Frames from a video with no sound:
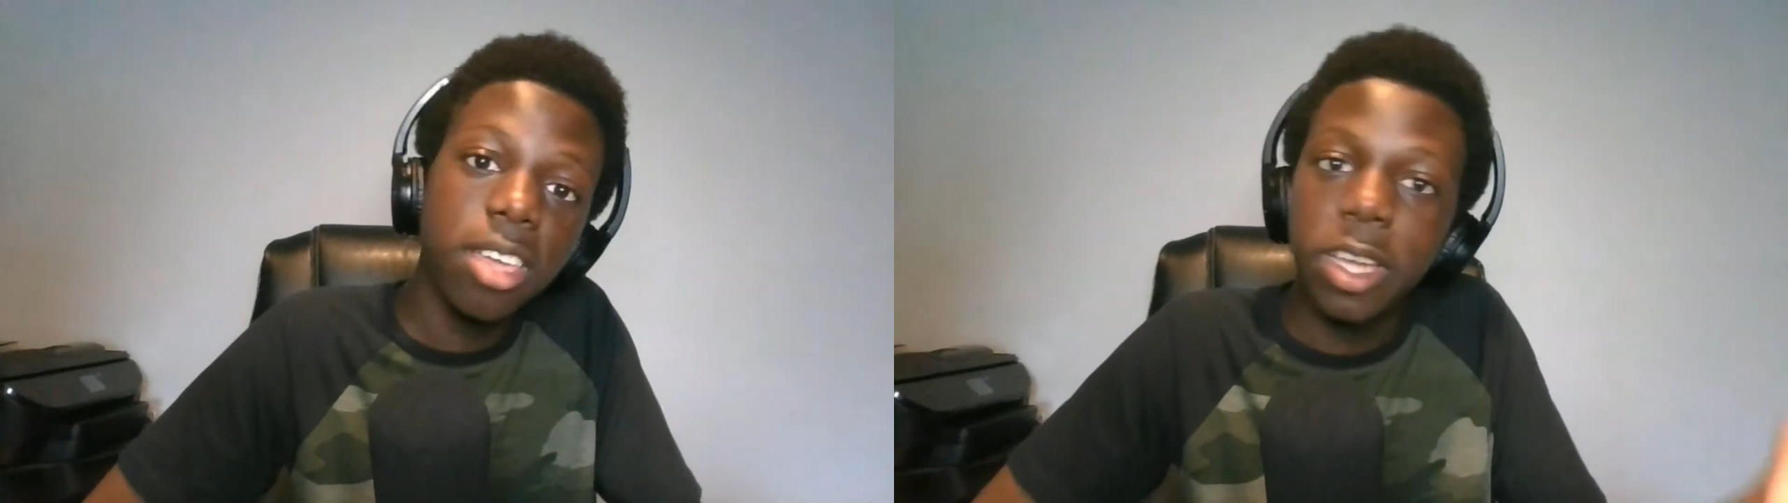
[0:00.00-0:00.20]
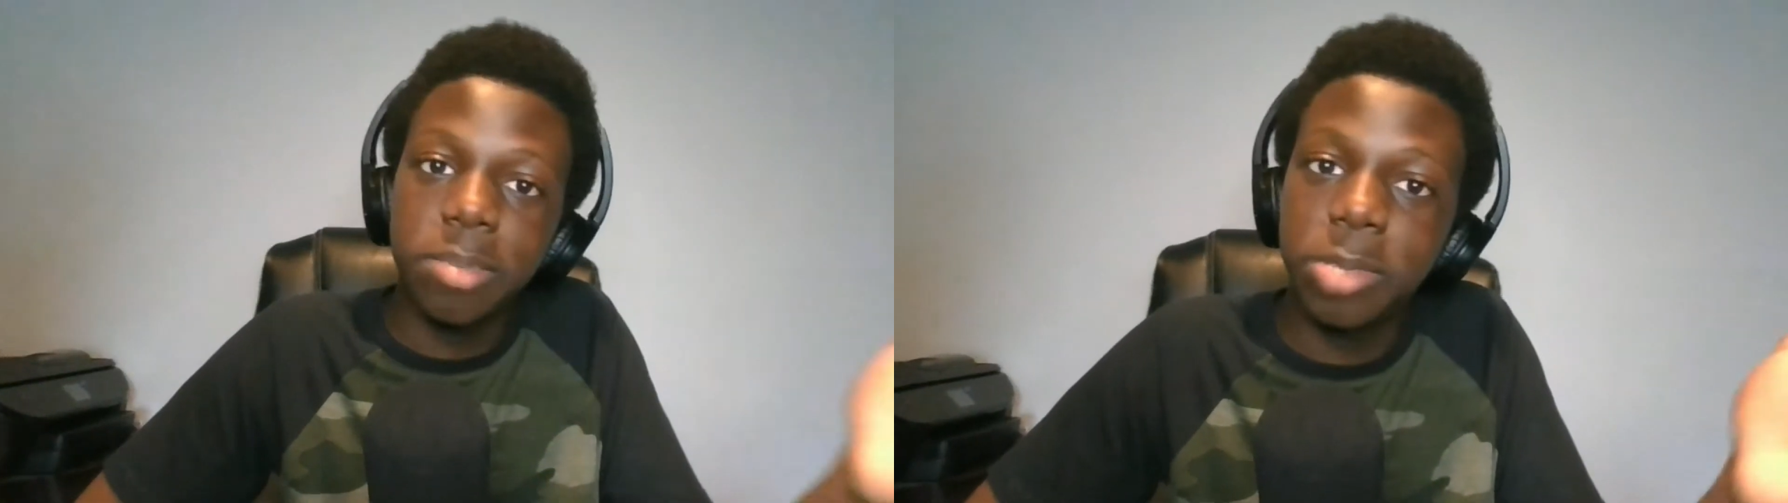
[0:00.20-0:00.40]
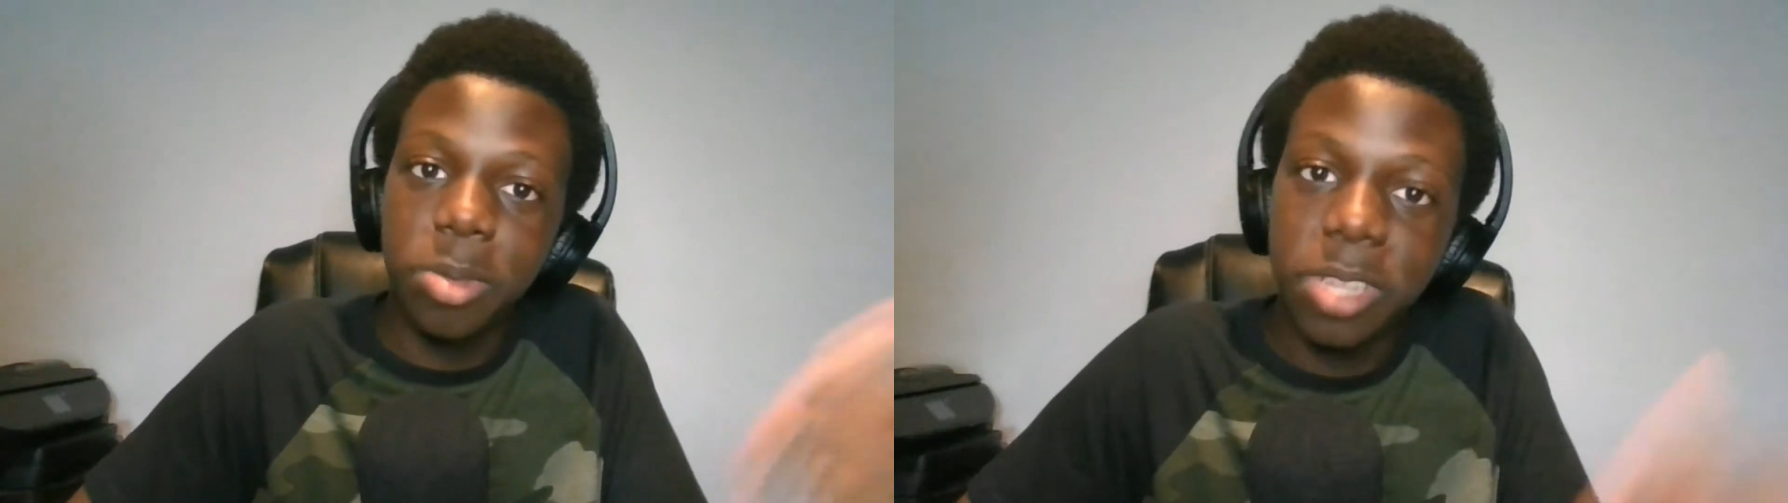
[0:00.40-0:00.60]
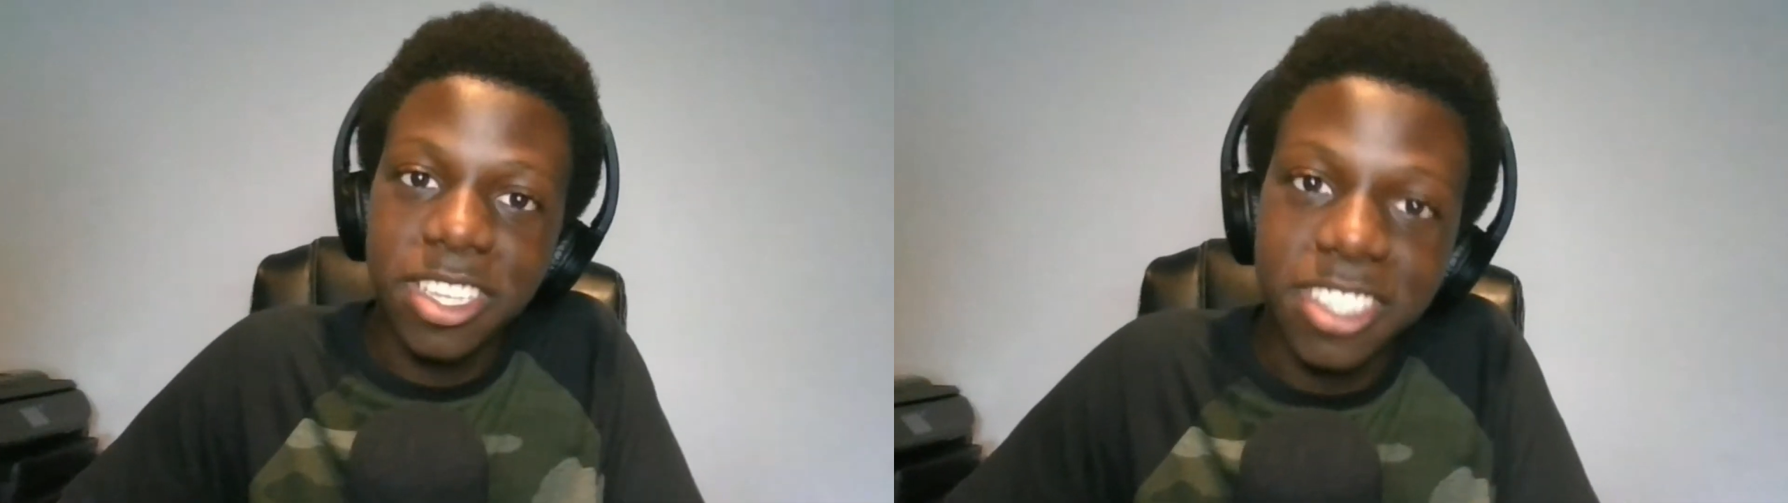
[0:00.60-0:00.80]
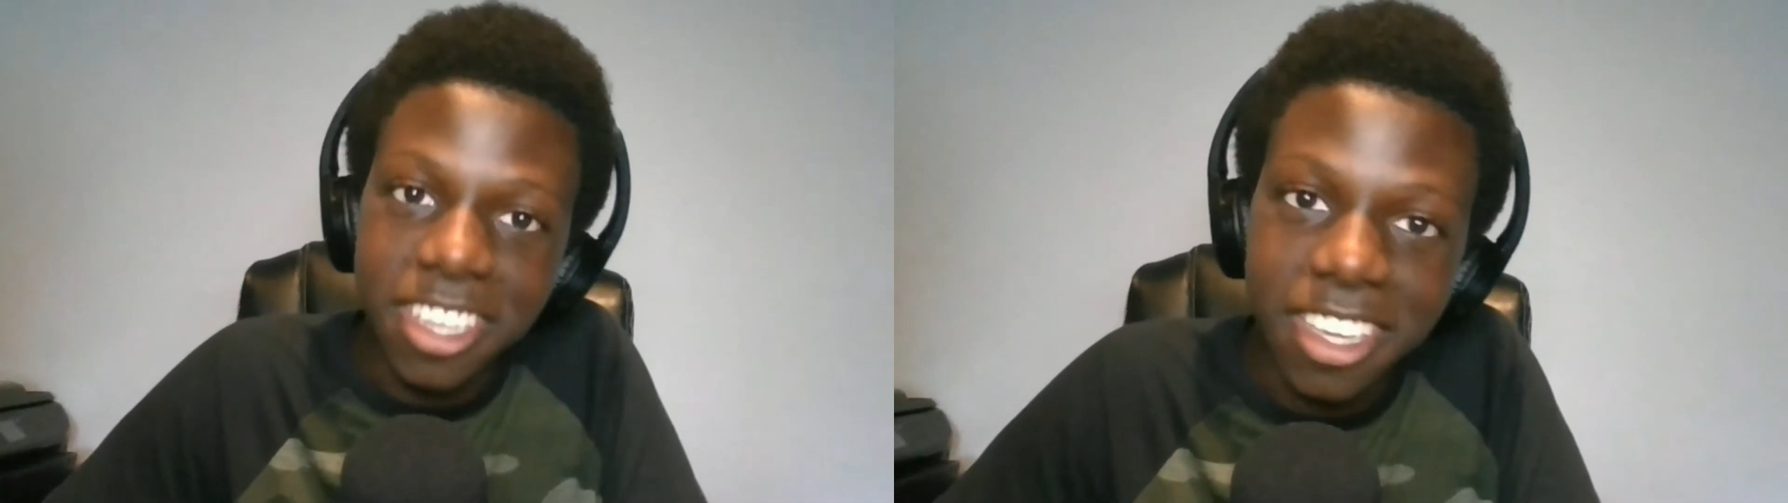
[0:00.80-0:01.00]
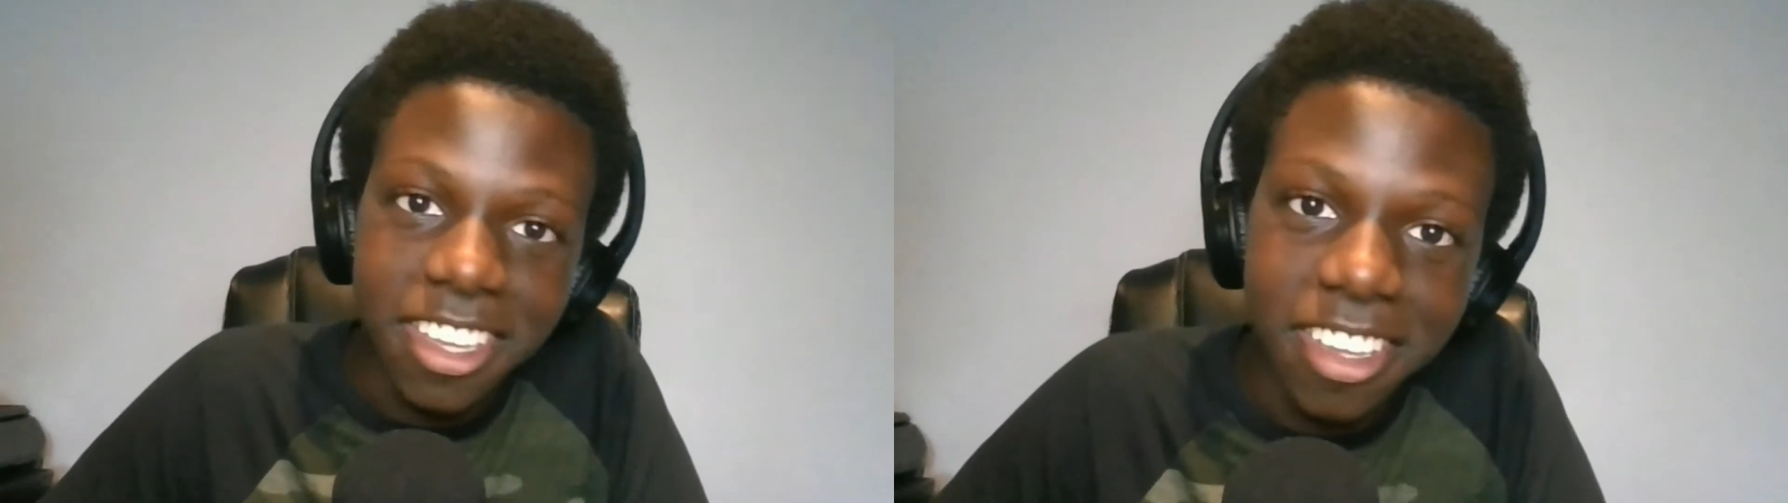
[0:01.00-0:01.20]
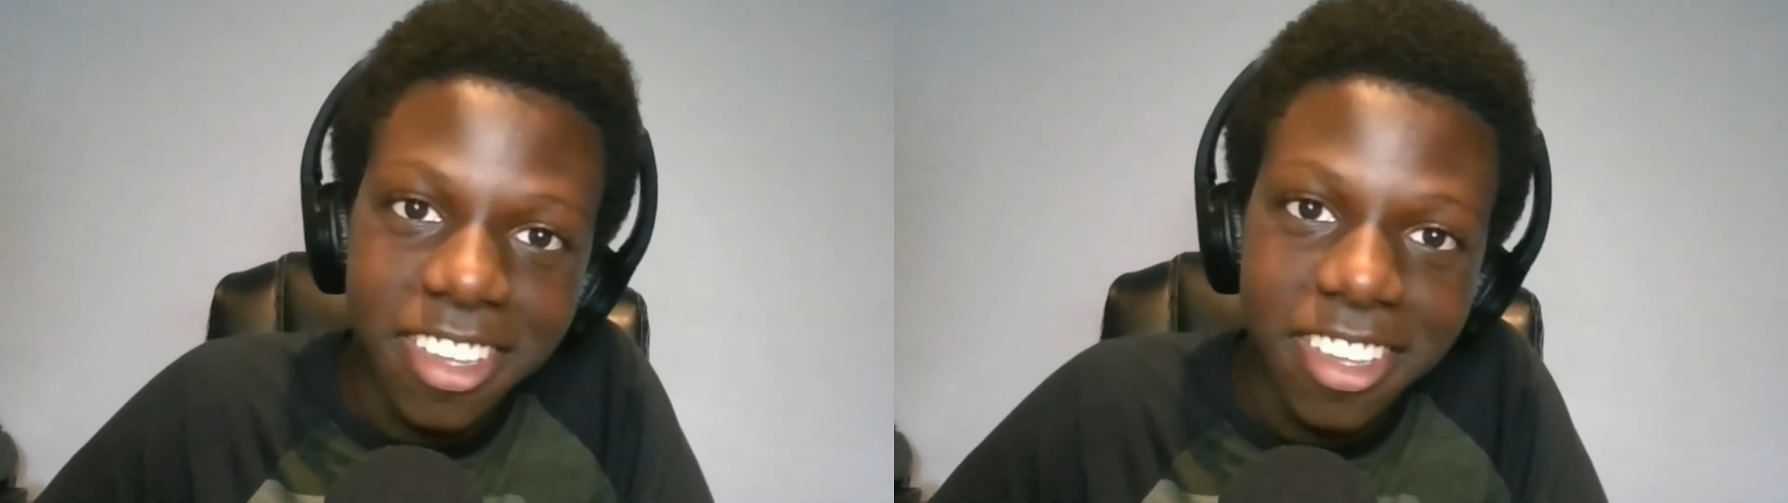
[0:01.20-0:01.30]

Because I'm too lazy.